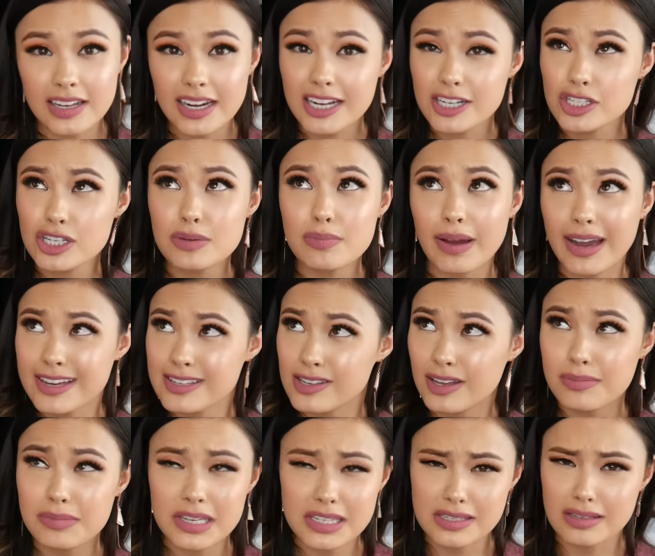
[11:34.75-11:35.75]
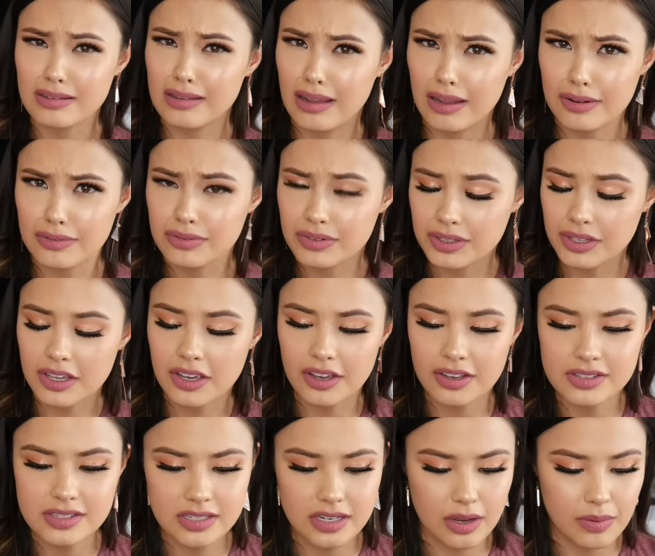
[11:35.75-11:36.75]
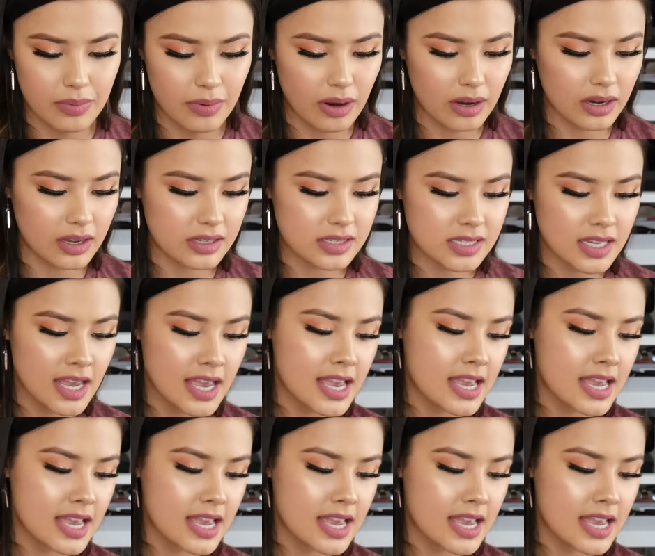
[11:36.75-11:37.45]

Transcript: Actually, Mizon makes a lot of really good snail products.